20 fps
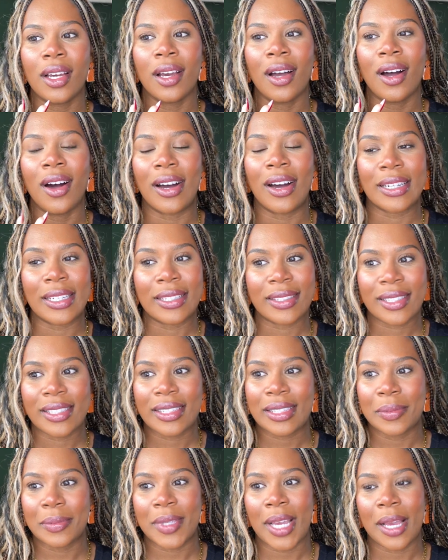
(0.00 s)
honestly,
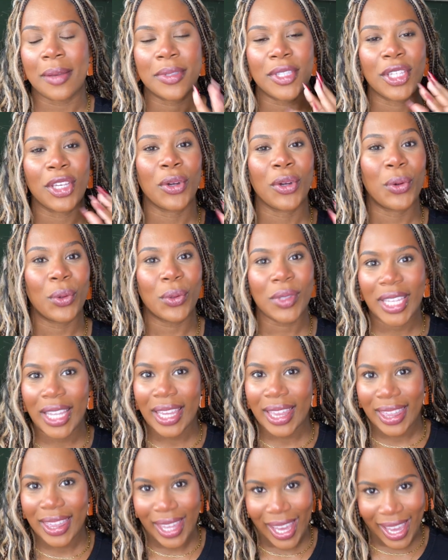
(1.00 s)
sometimes the
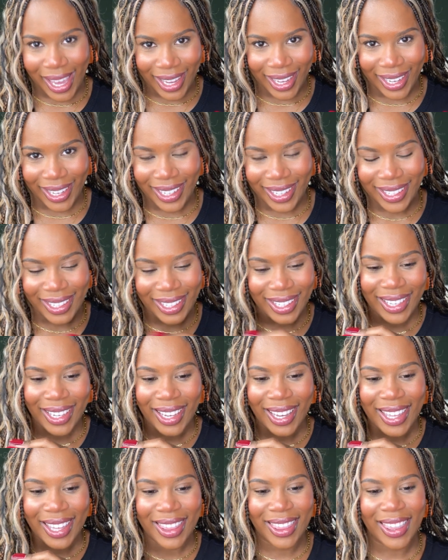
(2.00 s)
only thing
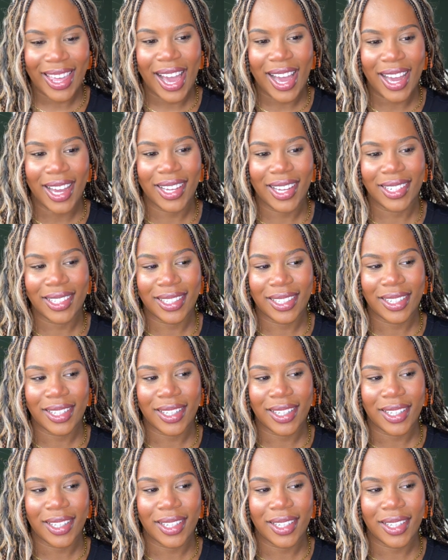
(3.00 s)
that
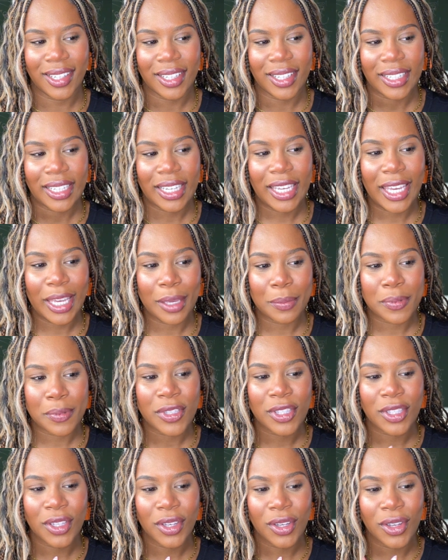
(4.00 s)

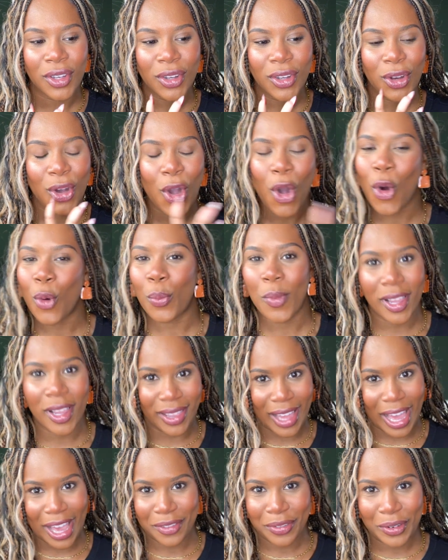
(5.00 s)
keeps hope
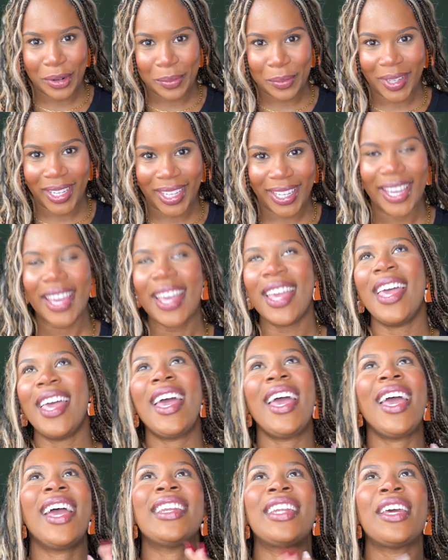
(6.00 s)
alive for me.
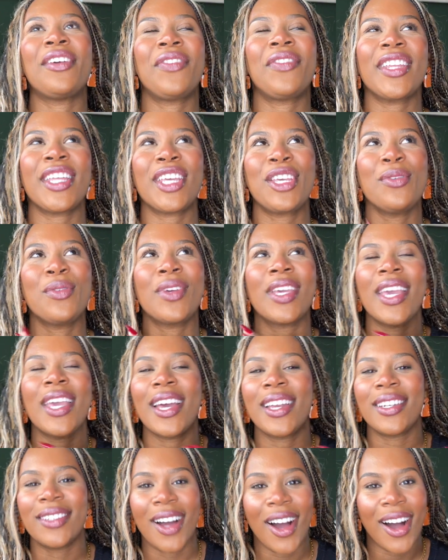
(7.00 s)
And I feel like you
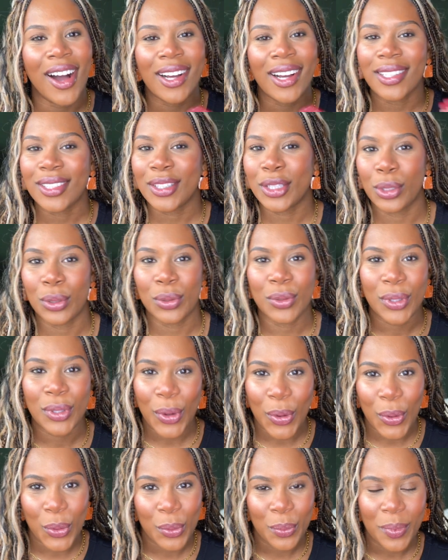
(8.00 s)
cannot lose
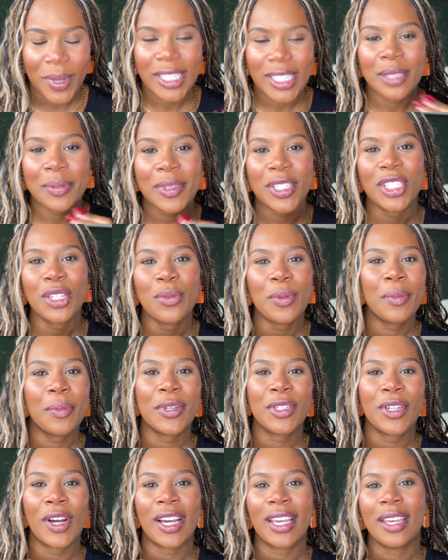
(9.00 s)
hope, especially when
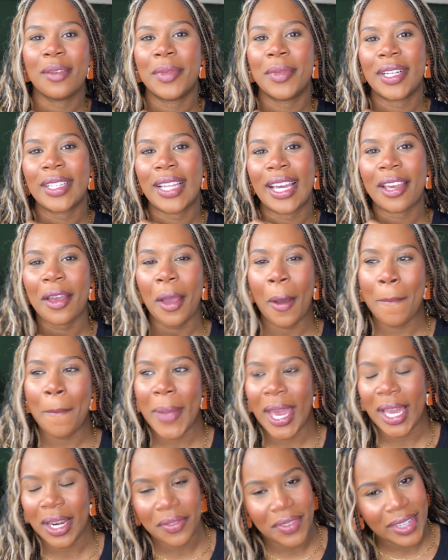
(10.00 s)
we're talking about like
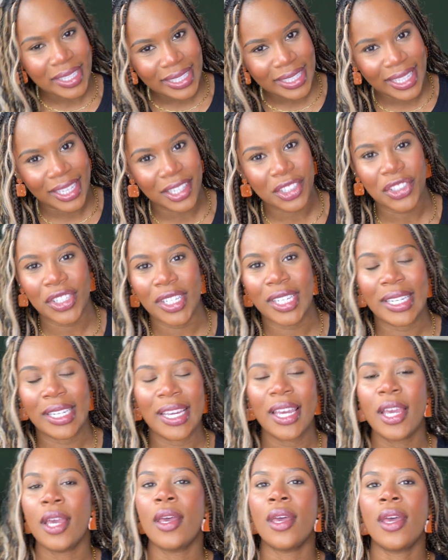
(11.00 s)

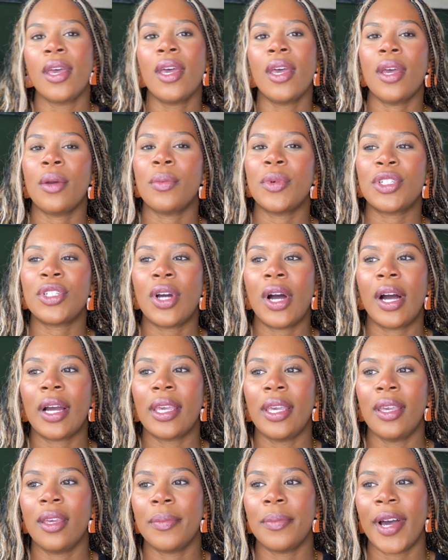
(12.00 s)
manifestation and we're
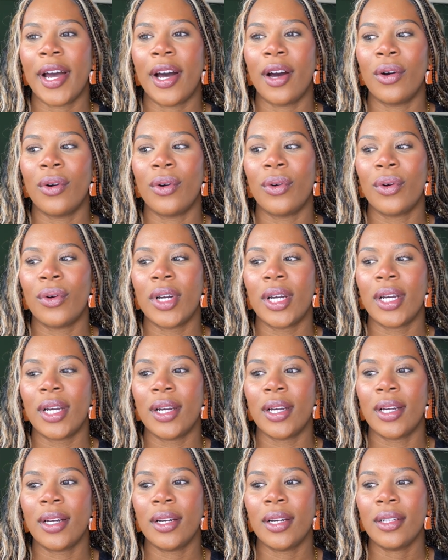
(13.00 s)
talking about
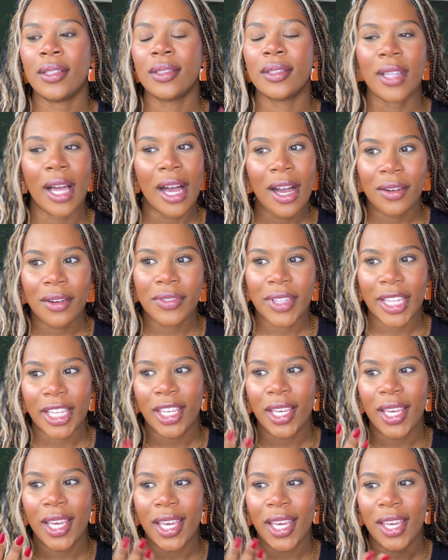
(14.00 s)
love.
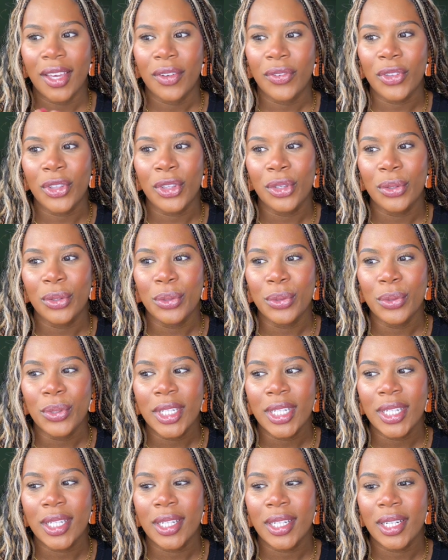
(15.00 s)
Like if
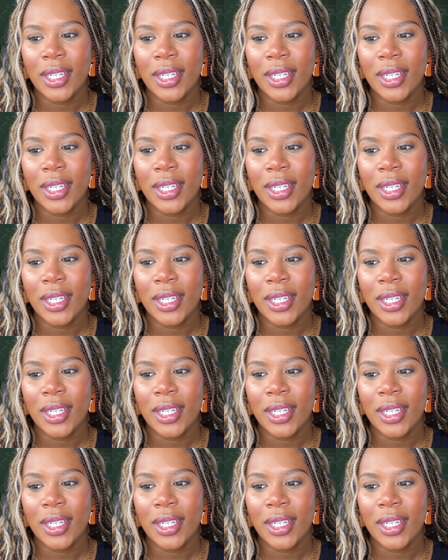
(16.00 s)
you